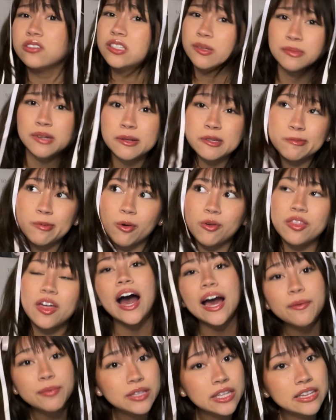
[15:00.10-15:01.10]
sometimes both.
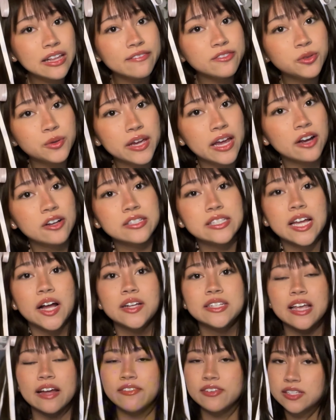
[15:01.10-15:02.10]
I really love doing
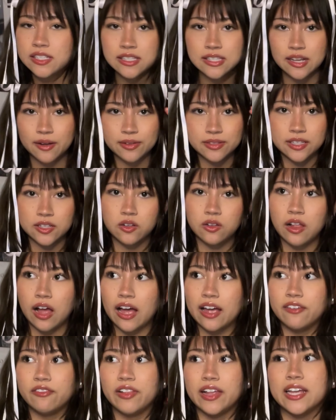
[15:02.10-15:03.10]
hairstyles. Ever since I was little,
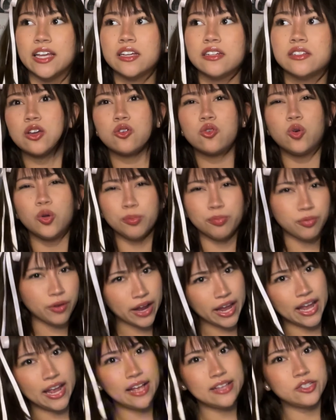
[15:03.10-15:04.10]
I've like cool
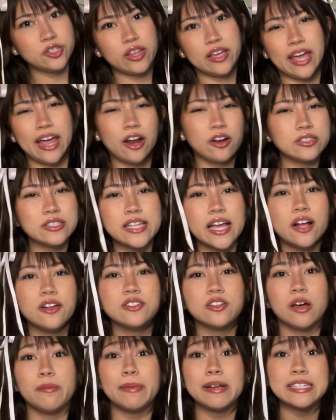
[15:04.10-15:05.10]
braids or like hairstyles
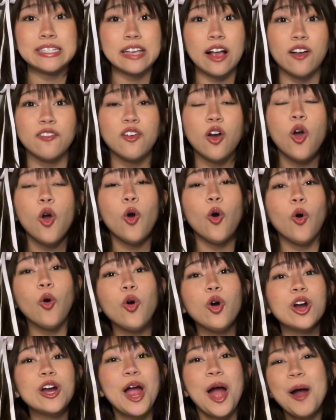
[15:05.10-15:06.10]
on myself
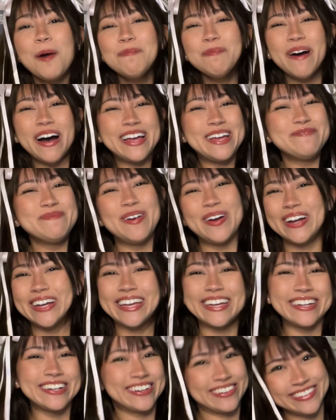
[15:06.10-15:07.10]
or my
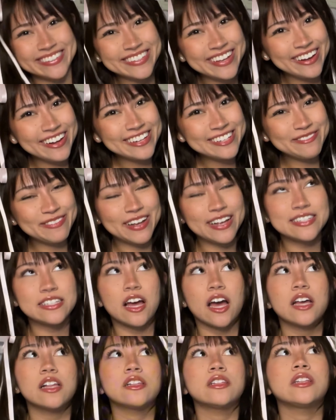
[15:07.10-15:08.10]
American Girl dolls because
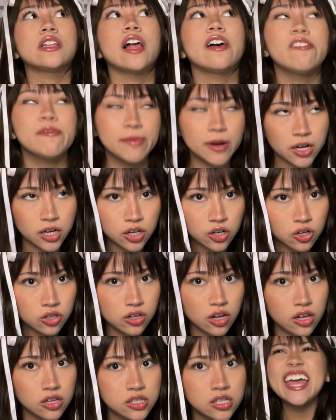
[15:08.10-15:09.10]
I love American Girl
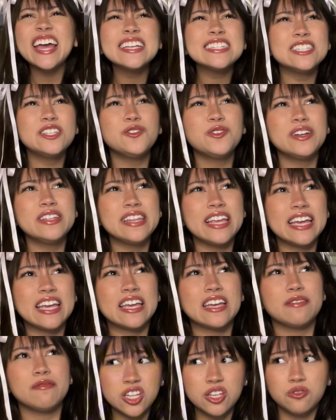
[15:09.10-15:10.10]
dolls. Yes, you can like
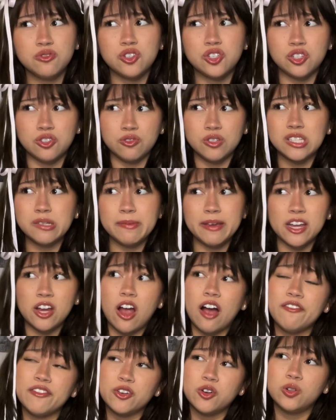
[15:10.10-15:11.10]
use shoes to make your
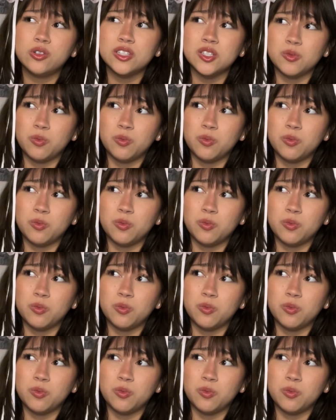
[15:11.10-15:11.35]
outfit cool as